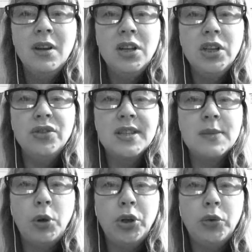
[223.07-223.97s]
you know,
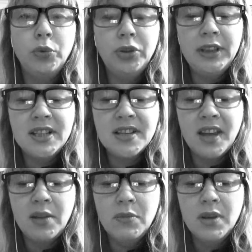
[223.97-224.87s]
spoke rudely to
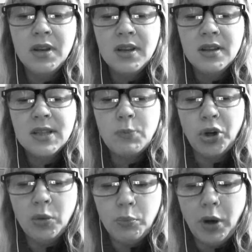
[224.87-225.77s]
them,
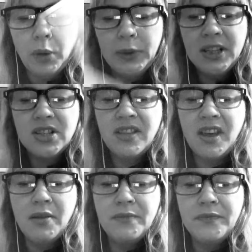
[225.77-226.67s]
spoke abruptly to
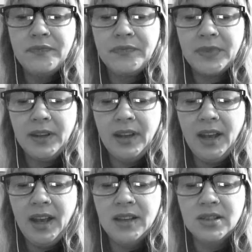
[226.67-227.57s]
them,
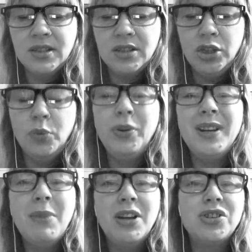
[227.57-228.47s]
and, you know, pretty
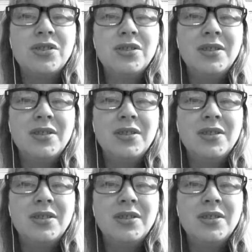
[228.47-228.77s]
much